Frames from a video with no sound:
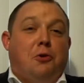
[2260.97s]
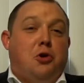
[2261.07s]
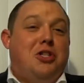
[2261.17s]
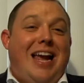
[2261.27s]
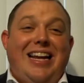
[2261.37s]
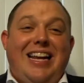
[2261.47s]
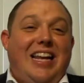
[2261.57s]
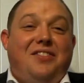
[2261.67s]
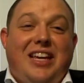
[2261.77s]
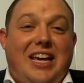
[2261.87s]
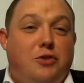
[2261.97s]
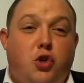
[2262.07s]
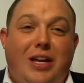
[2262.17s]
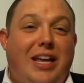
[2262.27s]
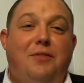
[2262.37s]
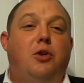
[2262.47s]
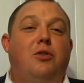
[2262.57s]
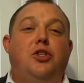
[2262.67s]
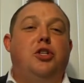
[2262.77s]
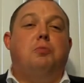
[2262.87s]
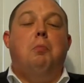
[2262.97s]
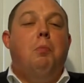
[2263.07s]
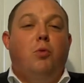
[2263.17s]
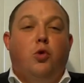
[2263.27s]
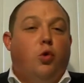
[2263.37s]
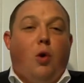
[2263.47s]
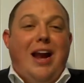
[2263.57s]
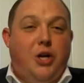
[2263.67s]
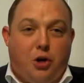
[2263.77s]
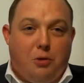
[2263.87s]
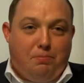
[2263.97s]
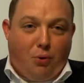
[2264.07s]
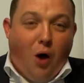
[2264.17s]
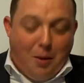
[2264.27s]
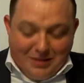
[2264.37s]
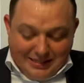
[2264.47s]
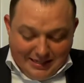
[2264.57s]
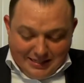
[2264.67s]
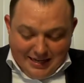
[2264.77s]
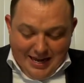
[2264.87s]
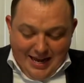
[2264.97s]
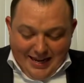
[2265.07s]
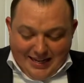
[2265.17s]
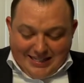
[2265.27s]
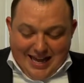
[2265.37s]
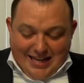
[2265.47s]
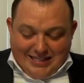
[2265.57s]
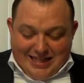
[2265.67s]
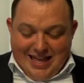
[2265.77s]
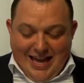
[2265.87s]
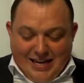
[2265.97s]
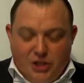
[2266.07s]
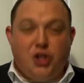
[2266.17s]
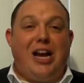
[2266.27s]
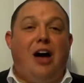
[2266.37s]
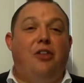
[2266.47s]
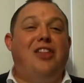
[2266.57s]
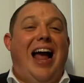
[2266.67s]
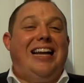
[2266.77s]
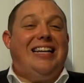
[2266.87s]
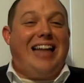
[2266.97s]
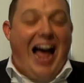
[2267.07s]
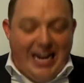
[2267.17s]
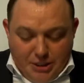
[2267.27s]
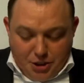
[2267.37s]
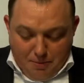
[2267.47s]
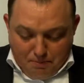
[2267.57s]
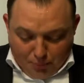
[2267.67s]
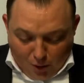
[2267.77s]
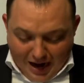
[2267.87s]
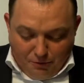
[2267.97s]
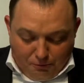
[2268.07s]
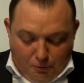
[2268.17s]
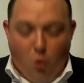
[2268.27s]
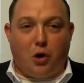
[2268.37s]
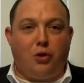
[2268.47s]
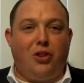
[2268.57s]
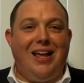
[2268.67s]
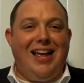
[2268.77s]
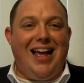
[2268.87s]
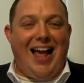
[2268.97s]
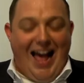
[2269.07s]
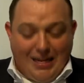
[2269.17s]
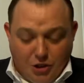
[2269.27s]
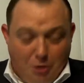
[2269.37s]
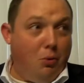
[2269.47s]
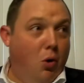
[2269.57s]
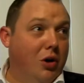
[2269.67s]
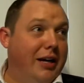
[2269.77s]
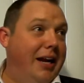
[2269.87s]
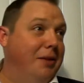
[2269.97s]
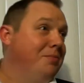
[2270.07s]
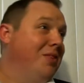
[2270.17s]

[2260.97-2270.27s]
Verse 8, he even gives even just greater promises. He says, Then shall thy light break forth as the morning.